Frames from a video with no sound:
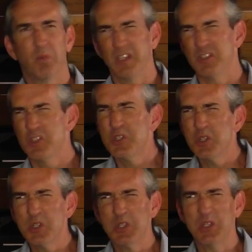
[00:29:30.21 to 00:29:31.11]
we
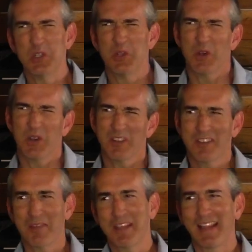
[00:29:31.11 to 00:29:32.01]
should or
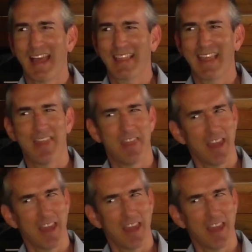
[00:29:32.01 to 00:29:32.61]
something like that,